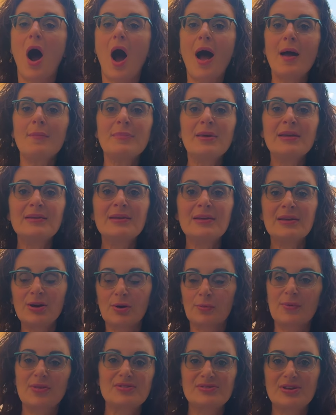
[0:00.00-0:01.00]
I'm in here
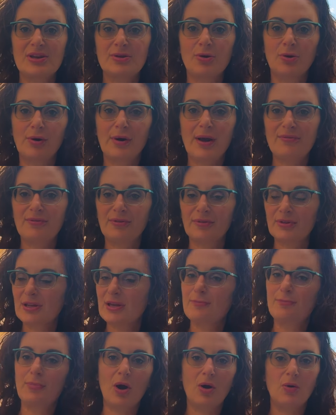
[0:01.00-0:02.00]
with Signore
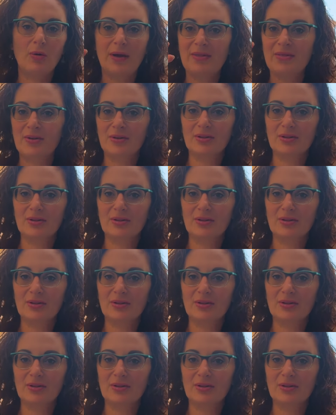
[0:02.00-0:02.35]
Felipo in the